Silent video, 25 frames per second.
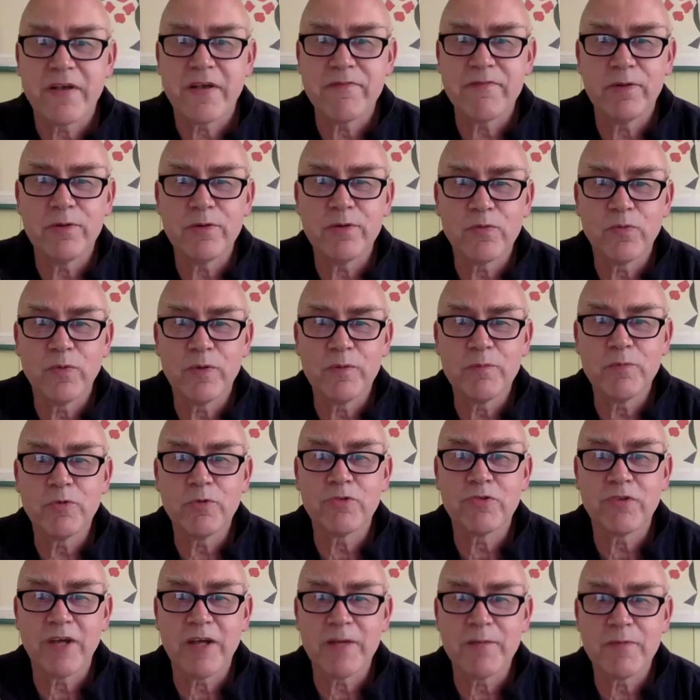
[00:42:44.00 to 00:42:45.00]
a look one
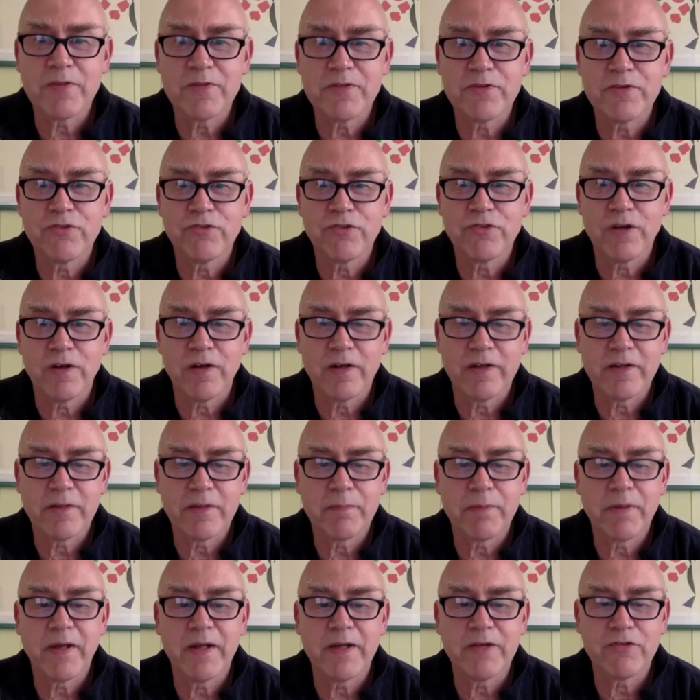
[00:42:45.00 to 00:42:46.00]
more time at the chart, at the
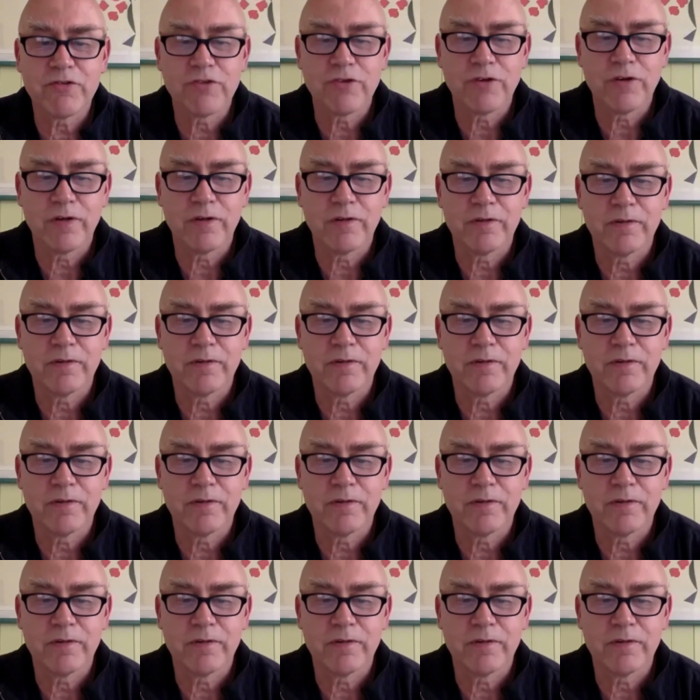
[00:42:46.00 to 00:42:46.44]
pie chart.